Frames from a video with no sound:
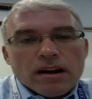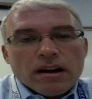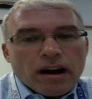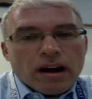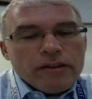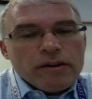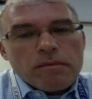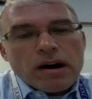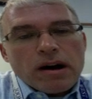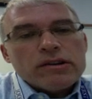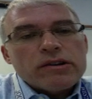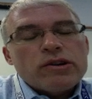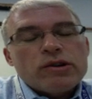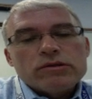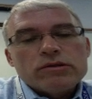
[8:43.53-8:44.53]
Other
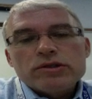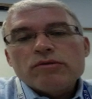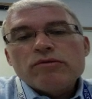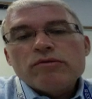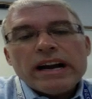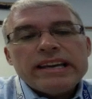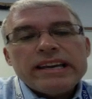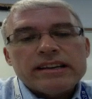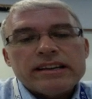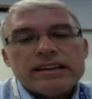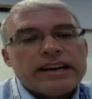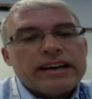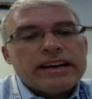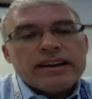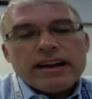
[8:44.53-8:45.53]
molecules are
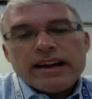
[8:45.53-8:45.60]
regulated,